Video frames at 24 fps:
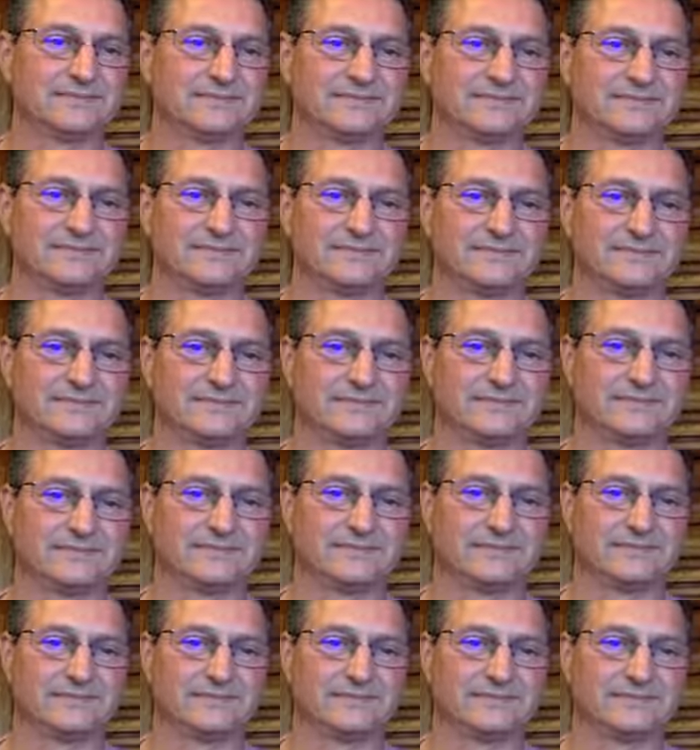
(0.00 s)

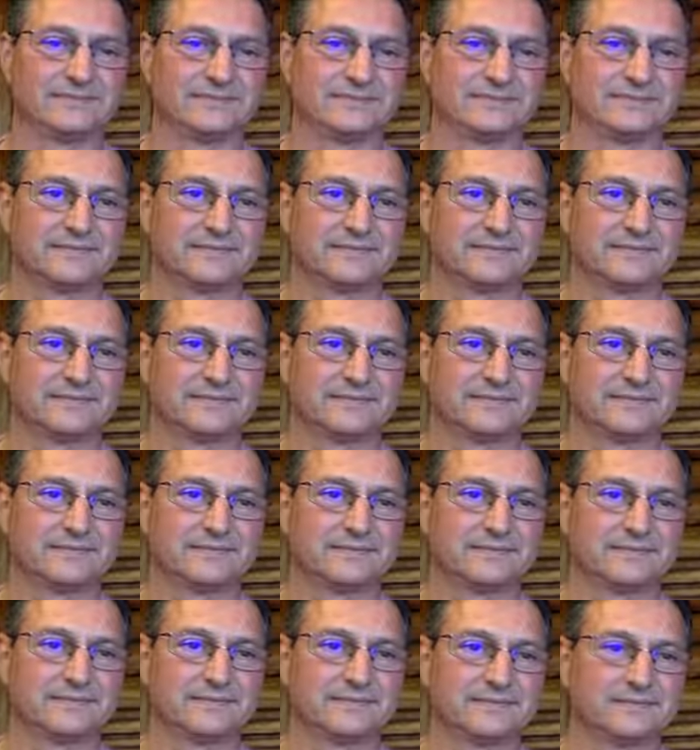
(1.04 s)

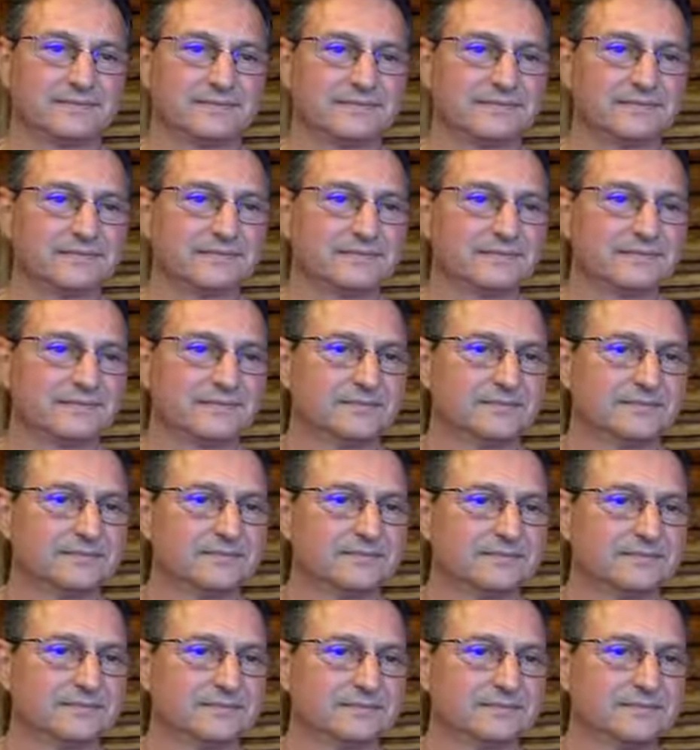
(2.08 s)

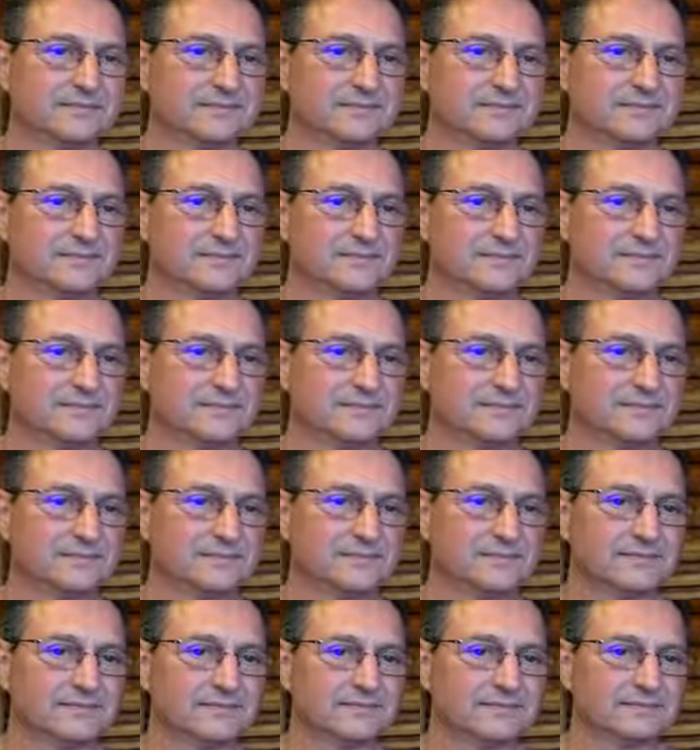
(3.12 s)

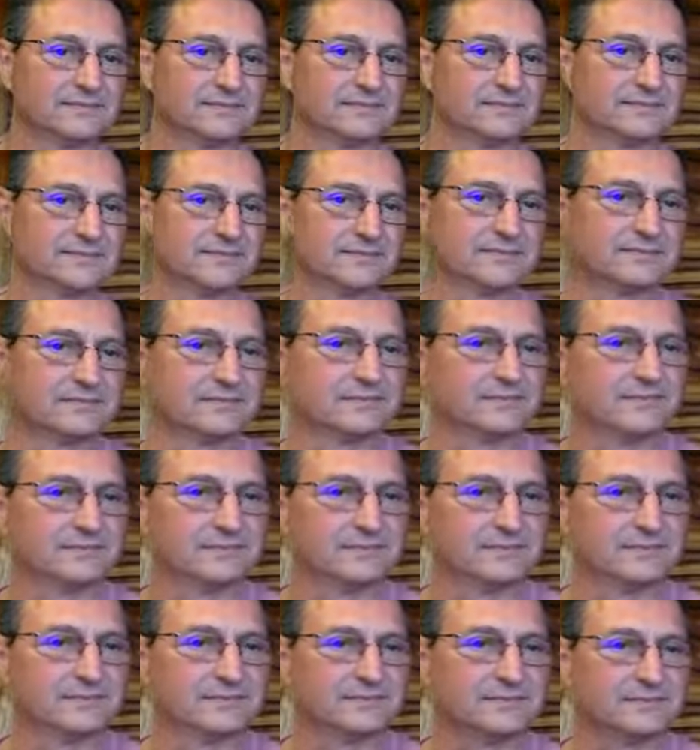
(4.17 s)

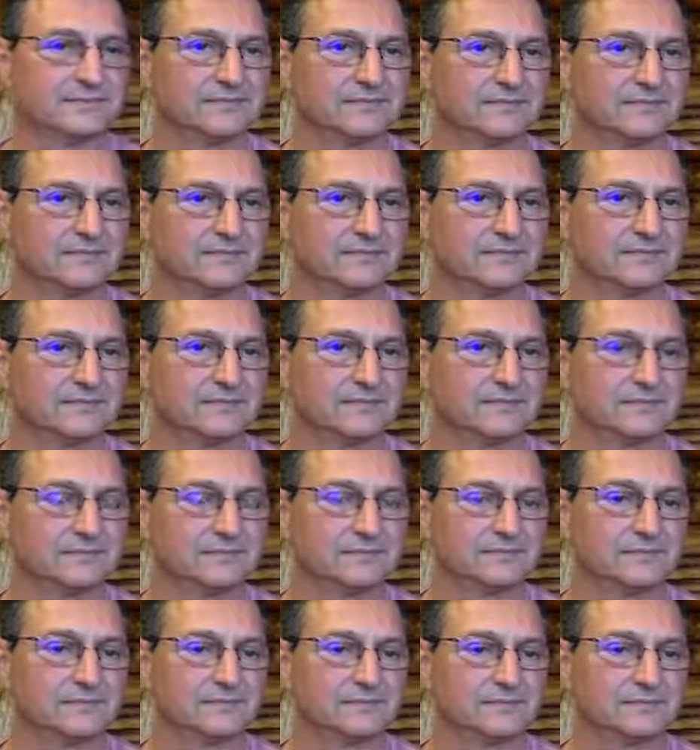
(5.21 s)

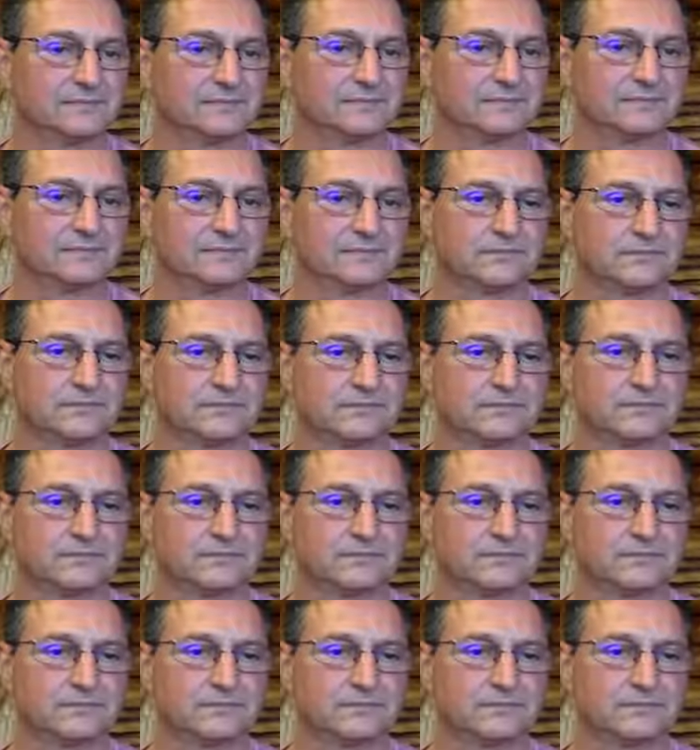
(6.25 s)
(not speaking)